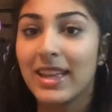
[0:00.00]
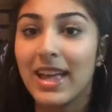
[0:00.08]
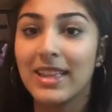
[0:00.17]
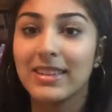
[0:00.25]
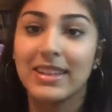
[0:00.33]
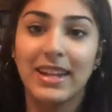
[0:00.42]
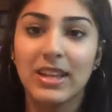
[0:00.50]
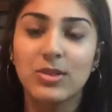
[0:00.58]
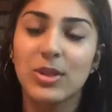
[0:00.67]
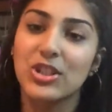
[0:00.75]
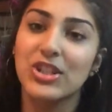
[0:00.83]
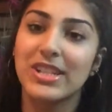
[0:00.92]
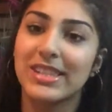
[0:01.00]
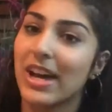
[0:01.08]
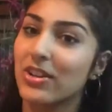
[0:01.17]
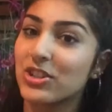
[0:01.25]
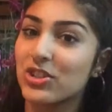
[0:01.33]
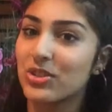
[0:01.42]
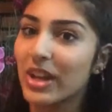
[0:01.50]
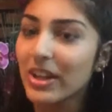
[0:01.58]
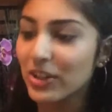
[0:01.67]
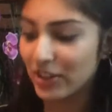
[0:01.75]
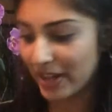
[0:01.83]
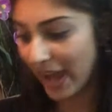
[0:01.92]
And the next question is how did you
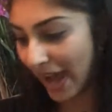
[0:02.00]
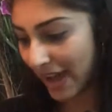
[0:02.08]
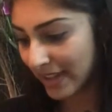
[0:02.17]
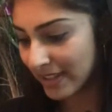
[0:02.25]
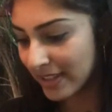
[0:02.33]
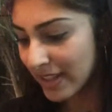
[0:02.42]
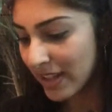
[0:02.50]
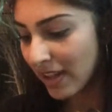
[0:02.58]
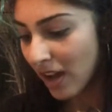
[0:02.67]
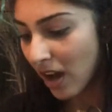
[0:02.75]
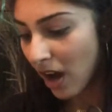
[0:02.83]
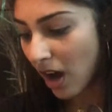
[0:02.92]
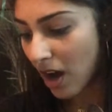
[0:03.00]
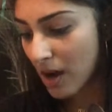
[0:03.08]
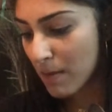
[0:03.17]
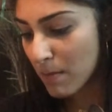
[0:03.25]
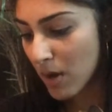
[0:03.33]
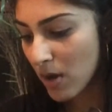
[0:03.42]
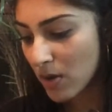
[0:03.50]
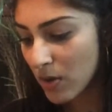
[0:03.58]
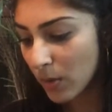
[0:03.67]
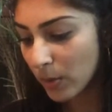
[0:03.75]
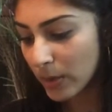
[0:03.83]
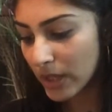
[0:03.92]
get your cat? Um,
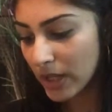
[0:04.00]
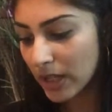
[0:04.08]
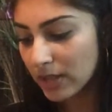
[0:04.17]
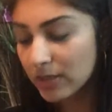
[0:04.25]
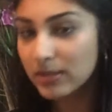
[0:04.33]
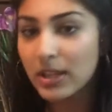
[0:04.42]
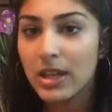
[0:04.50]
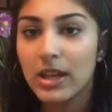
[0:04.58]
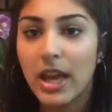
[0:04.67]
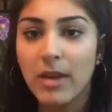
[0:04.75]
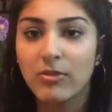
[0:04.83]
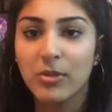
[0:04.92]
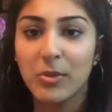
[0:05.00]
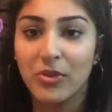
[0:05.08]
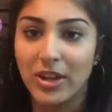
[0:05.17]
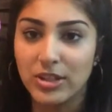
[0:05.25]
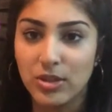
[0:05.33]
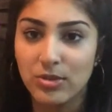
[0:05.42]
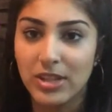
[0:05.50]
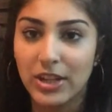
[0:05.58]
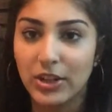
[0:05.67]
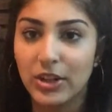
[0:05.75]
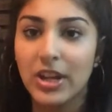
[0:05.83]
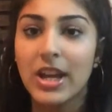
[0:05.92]
we he came from a rescue
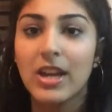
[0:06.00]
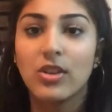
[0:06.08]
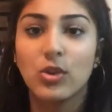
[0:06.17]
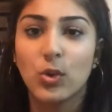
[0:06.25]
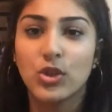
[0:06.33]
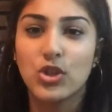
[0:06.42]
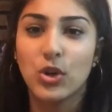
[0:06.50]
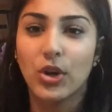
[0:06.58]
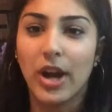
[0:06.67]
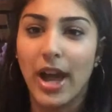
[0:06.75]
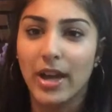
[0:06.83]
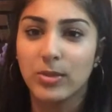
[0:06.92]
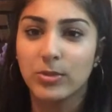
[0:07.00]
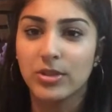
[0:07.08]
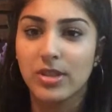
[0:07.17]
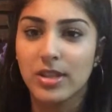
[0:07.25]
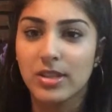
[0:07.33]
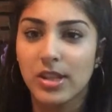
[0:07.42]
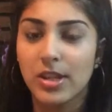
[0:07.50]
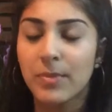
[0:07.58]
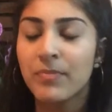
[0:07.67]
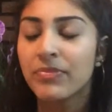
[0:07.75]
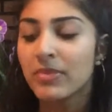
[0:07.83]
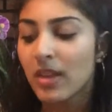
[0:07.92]
center, North Shore Animal Center,
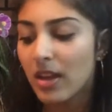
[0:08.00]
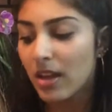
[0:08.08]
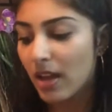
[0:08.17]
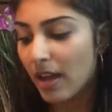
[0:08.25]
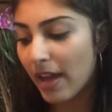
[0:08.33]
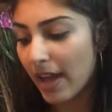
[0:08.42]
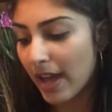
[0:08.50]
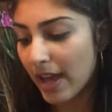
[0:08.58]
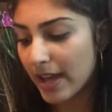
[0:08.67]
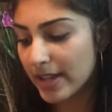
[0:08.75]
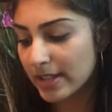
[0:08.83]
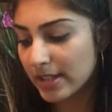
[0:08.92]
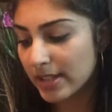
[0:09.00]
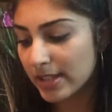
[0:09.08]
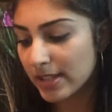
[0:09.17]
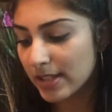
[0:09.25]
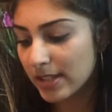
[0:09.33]
and